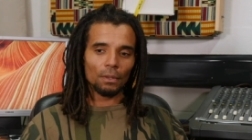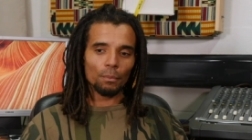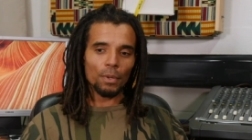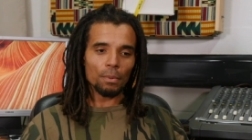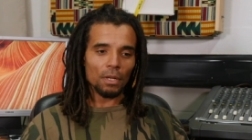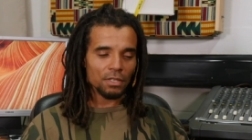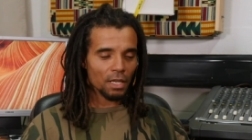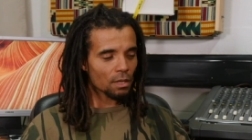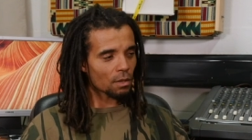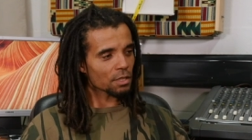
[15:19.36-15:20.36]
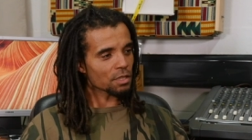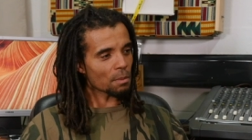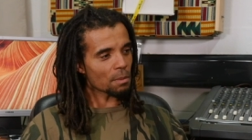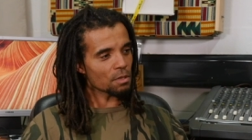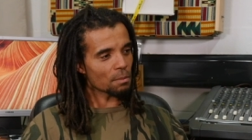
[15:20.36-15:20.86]
people are saying oh actually
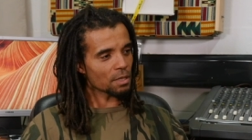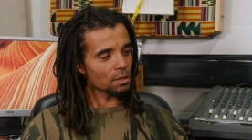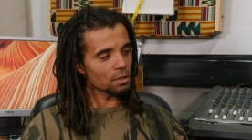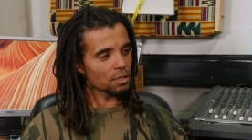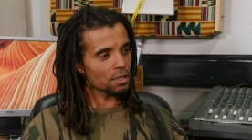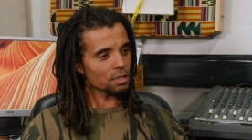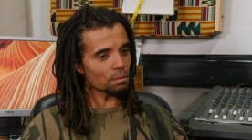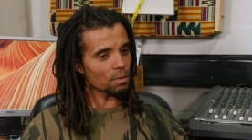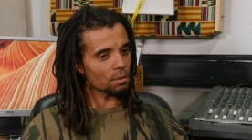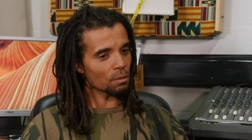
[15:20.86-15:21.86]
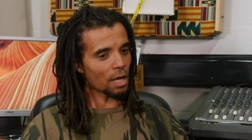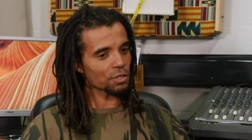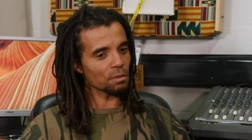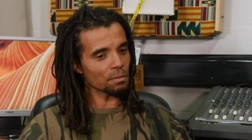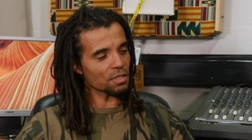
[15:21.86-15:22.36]
maybe you made a good decision but i
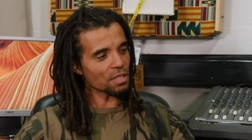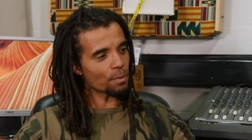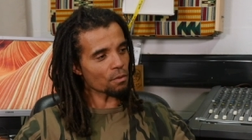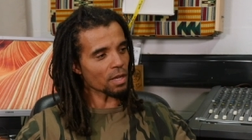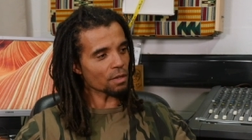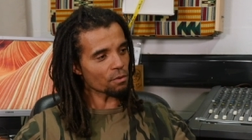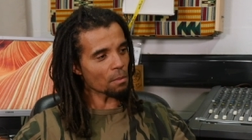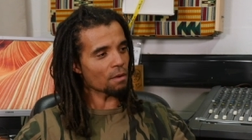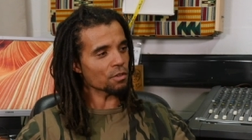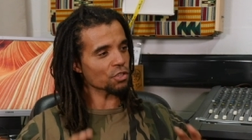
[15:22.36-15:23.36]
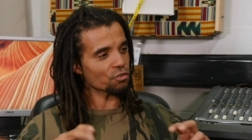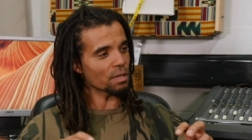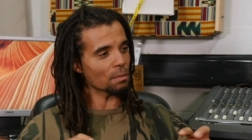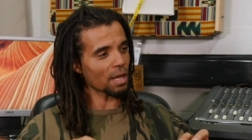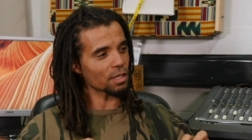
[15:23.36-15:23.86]
shouldn't be separated from other
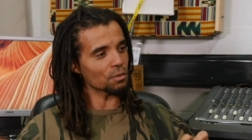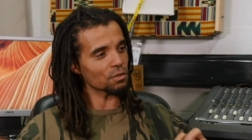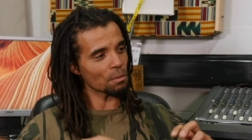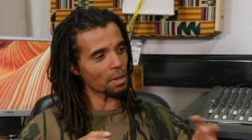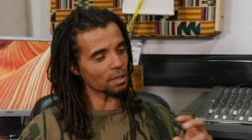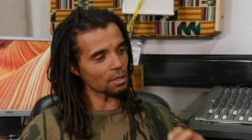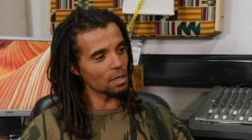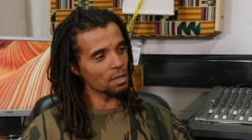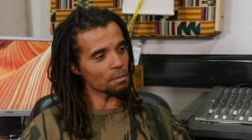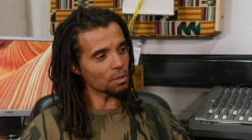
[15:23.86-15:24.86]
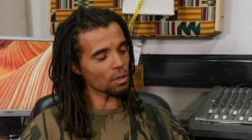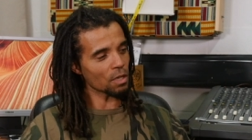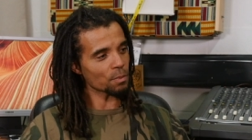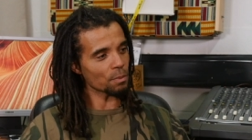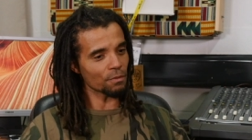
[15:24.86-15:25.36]
street black youths to make middle
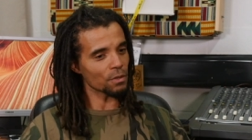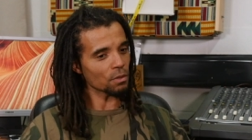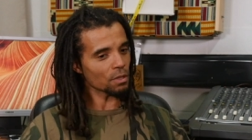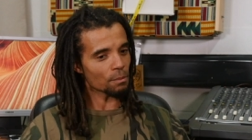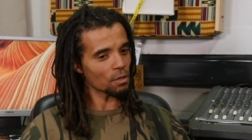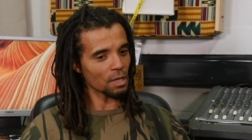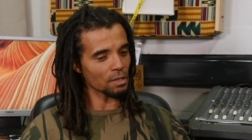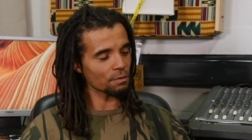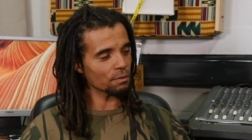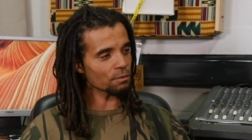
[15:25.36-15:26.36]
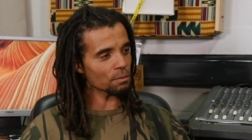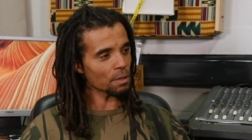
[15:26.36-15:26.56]
class people feel good i'm not that different from